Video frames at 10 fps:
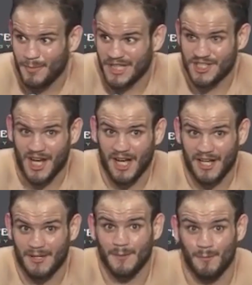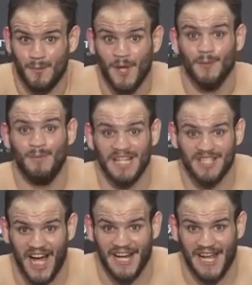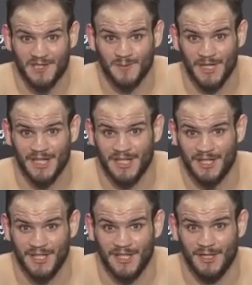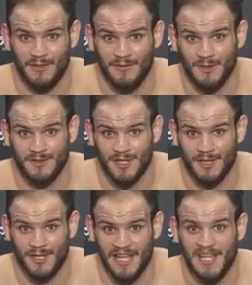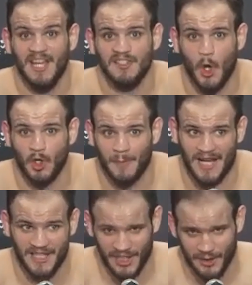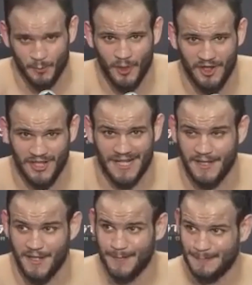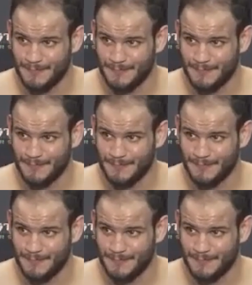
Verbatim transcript: Big John. Big John asked me in the uh, interviews the other day, told him I'd kick him with it, and I did.